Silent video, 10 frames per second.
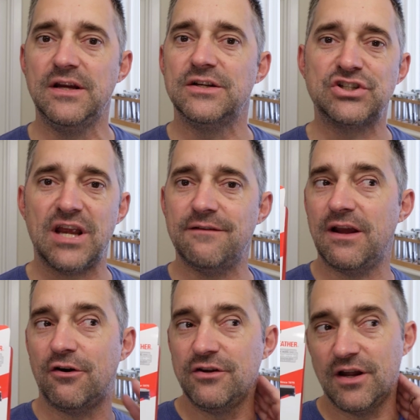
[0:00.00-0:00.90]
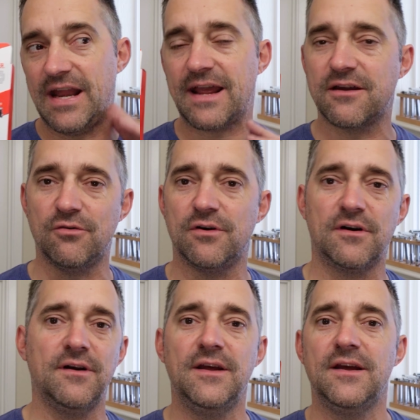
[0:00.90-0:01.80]
shaving on your neck,
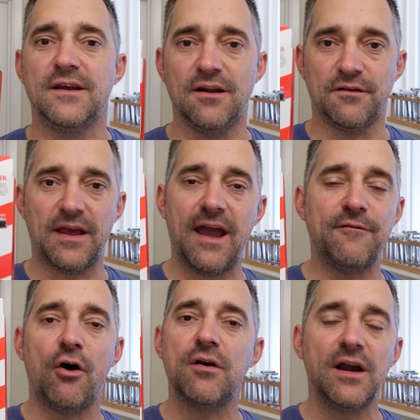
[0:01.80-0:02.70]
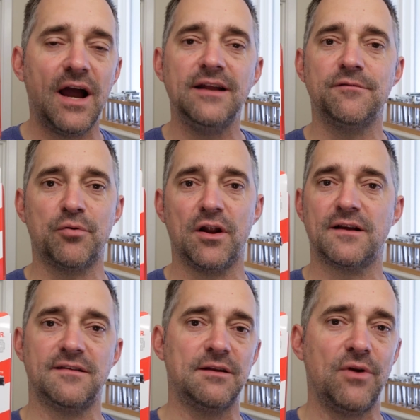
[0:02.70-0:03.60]
or, they have all kinds of
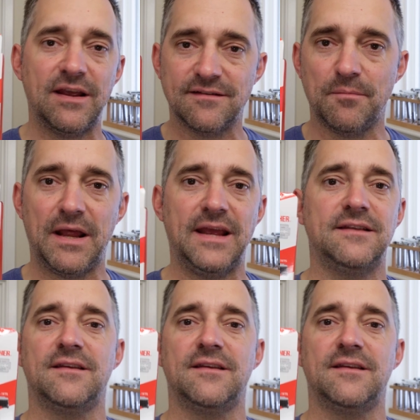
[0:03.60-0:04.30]
products and razor blades,